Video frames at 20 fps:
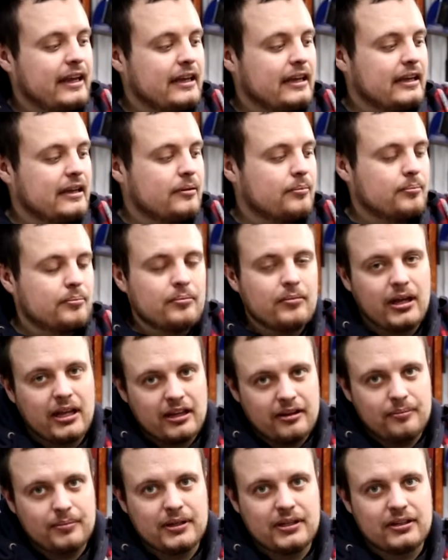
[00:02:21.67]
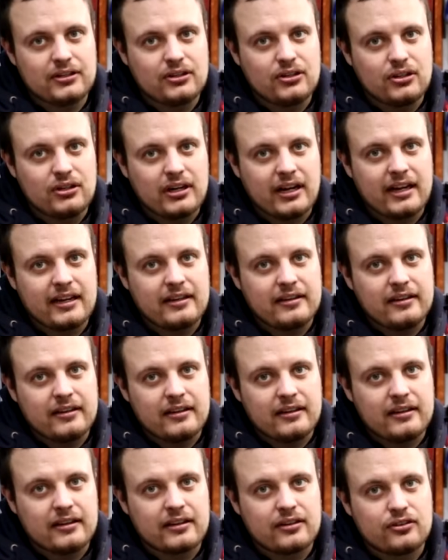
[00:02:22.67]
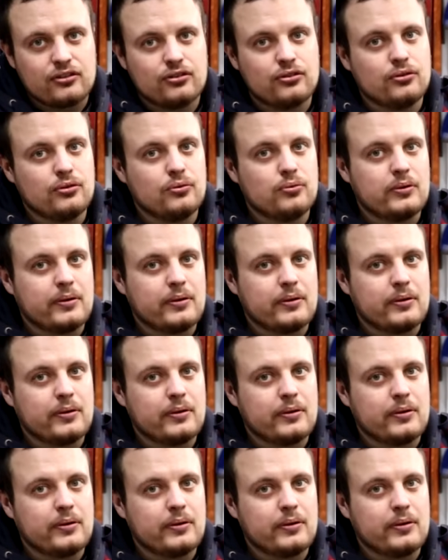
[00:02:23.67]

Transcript: it may be a good idea to